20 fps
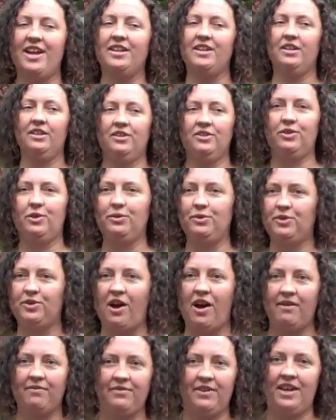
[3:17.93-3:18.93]
and it's so
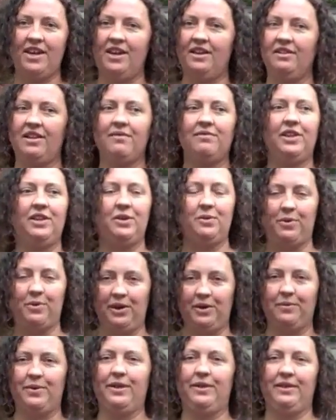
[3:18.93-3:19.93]
soft and lovely to
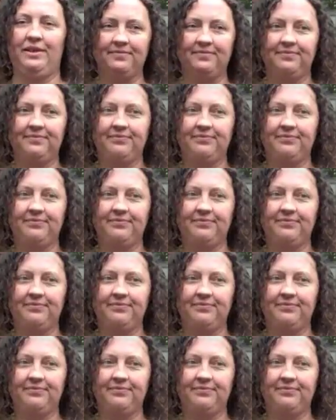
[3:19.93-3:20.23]
work with.